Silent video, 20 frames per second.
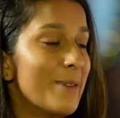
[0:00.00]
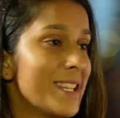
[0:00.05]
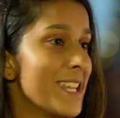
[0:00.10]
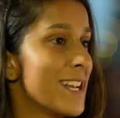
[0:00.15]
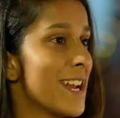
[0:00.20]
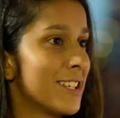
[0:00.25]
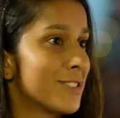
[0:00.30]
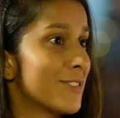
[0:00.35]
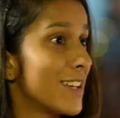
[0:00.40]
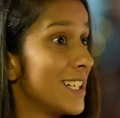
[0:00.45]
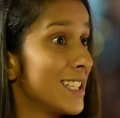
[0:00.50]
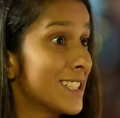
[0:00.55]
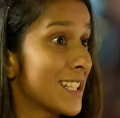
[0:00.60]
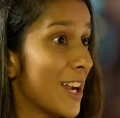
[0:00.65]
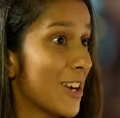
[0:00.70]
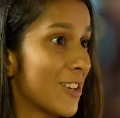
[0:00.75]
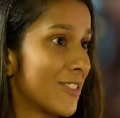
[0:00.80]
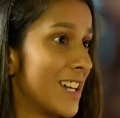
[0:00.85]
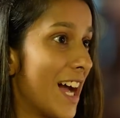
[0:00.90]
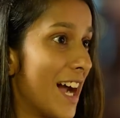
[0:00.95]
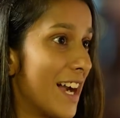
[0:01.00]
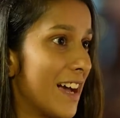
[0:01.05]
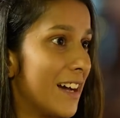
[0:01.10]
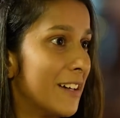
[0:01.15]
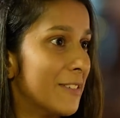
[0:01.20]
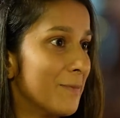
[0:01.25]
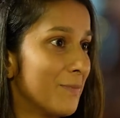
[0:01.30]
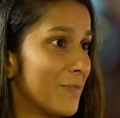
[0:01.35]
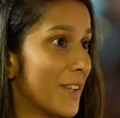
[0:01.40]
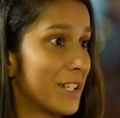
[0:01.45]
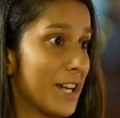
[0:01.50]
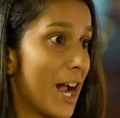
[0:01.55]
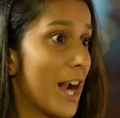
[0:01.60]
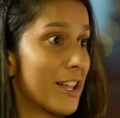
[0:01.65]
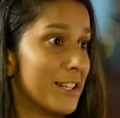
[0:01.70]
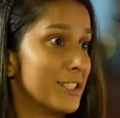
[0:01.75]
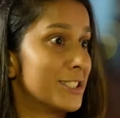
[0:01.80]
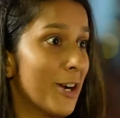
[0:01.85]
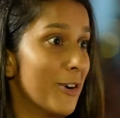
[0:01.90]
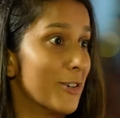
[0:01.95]
But then I was very scared of Dada. Like
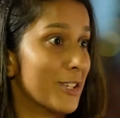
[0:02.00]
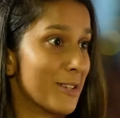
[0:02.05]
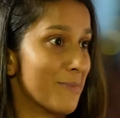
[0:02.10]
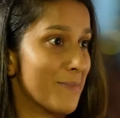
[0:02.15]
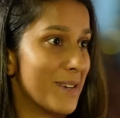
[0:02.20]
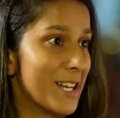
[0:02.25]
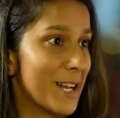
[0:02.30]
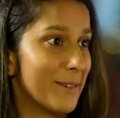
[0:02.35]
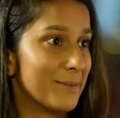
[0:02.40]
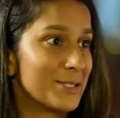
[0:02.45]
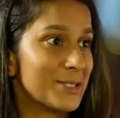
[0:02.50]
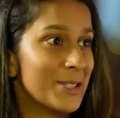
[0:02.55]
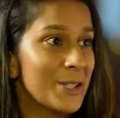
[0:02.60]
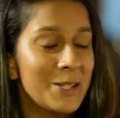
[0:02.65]
Dada will shout at me times.